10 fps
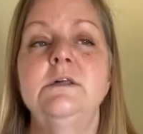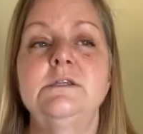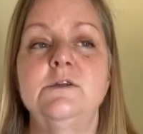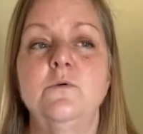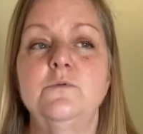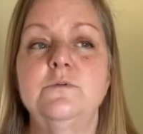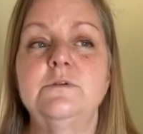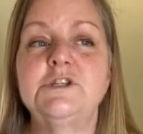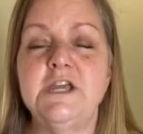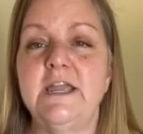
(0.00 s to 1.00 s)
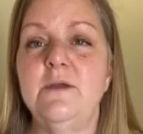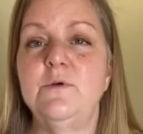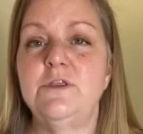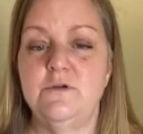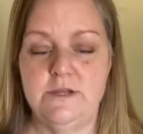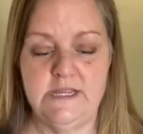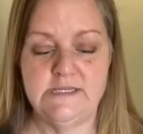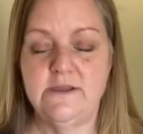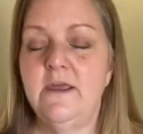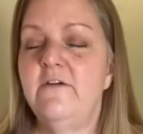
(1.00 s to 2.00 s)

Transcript: So check in with your needs,